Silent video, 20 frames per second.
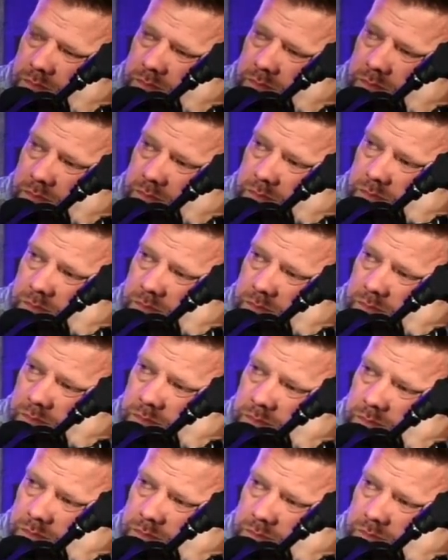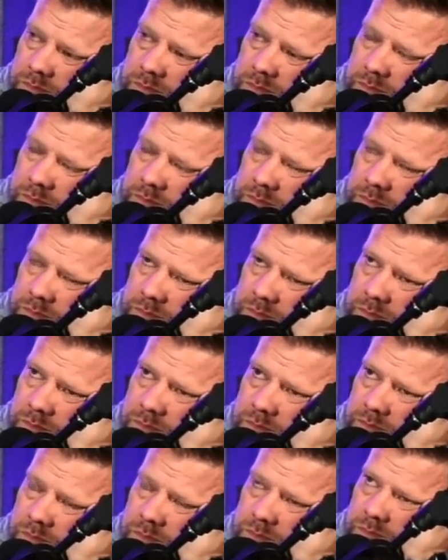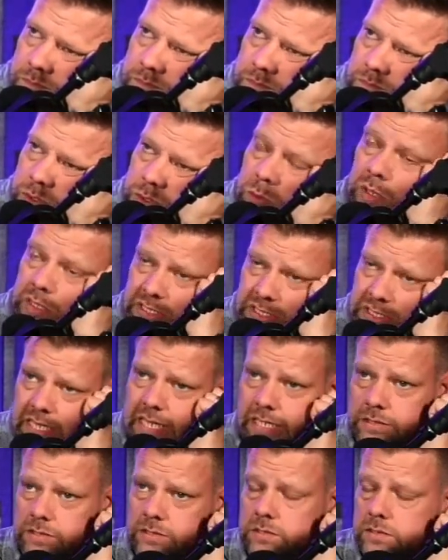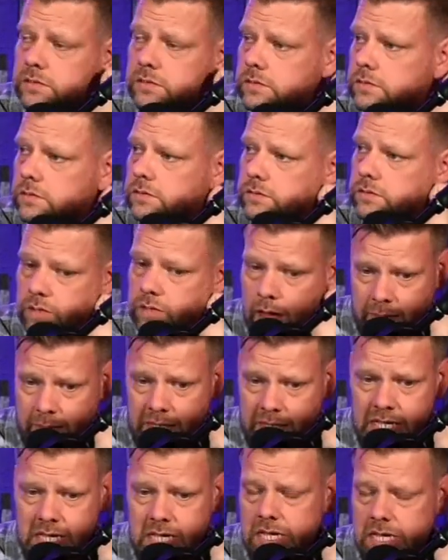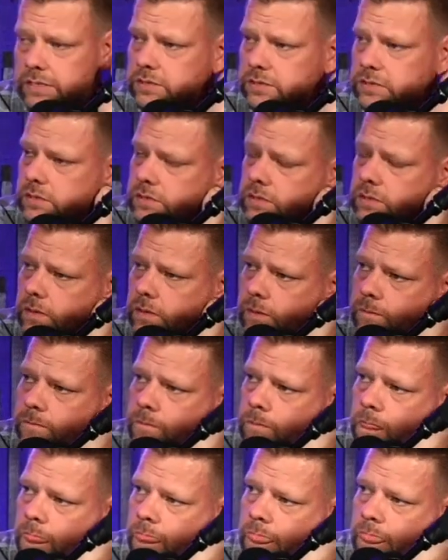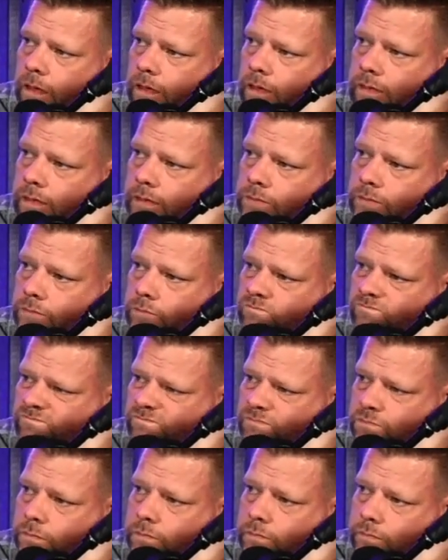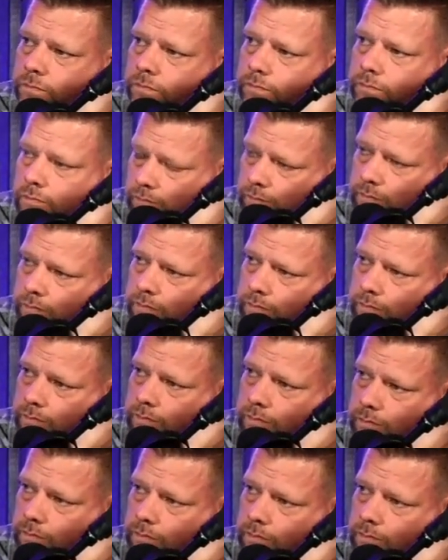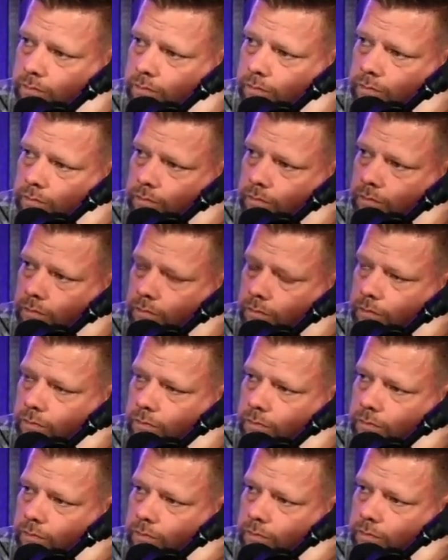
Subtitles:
This person isn't speaking.